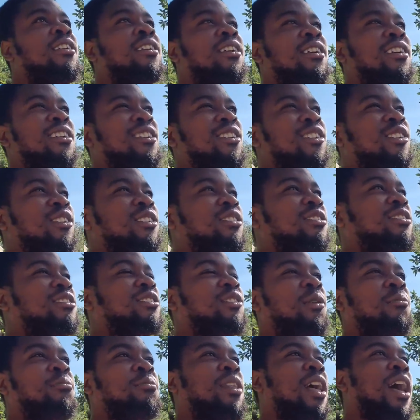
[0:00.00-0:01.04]
you know,
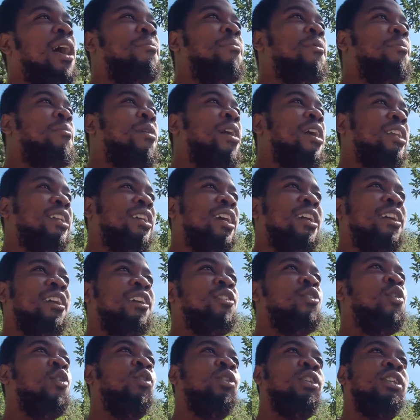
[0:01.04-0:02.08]
sometimes my mind kind of
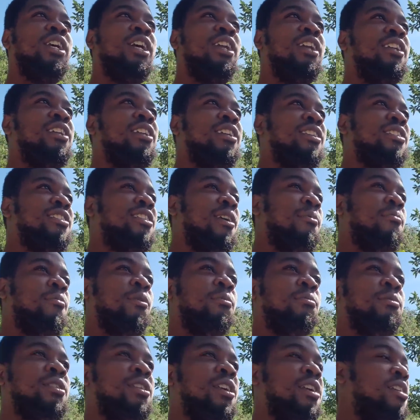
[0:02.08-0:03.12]
doubt you, and next time, but
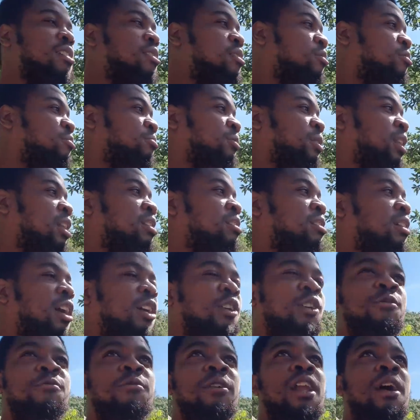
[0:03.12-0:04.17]
I say, yo, I
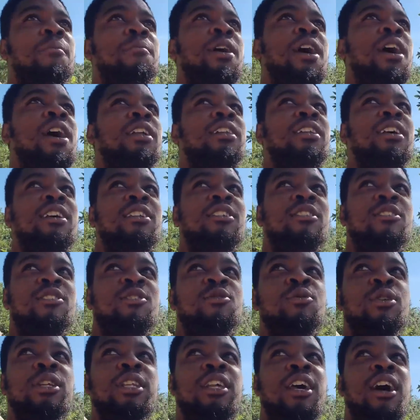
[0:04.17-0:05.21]
just follow my heart and just do
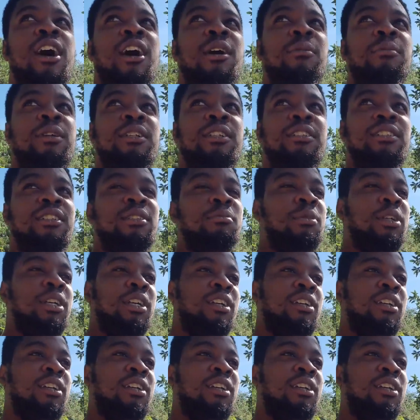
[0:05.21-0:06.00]
it, yeah, man. You see me?